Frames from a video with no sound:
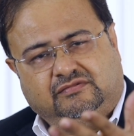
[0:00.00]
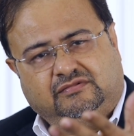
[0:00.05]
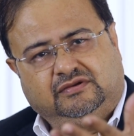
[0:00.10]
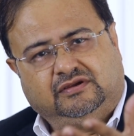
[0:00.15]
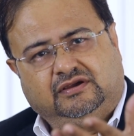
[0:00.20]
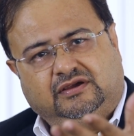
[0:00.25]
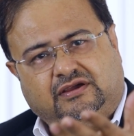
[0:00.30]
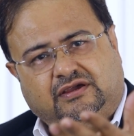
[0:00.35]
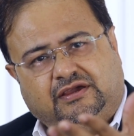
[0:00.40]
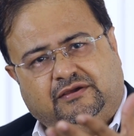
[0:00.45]

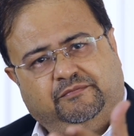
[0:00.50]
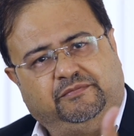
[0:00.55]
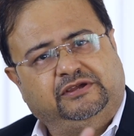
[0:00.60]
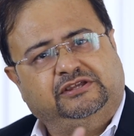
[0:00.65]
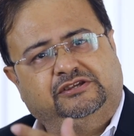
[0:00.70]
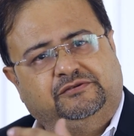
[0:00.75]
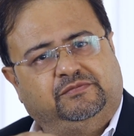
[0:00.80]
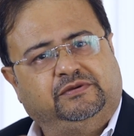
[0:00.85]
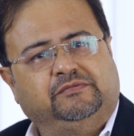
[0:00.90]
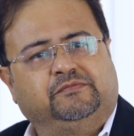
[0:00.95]

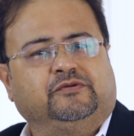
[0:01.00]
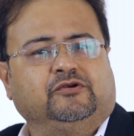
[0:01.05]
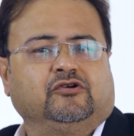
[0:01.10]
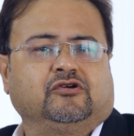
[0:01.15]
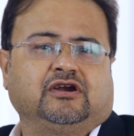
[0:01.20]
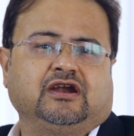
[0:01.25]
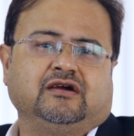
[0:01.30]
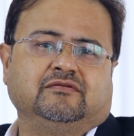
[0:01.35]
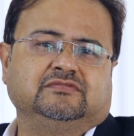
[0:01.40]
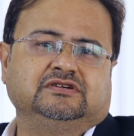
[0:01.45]
EPGP
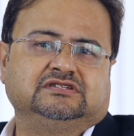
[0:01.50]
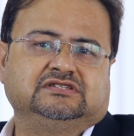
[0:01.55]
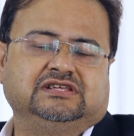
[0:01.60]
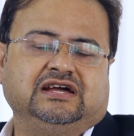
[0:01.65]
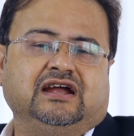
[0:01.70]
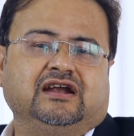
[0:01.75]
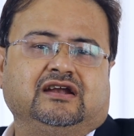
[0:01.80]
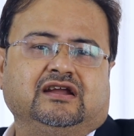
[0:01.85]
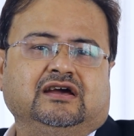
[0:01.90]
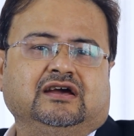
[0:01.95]
program is
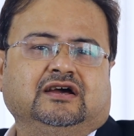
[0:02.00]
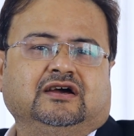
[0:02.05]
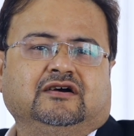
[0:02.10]
that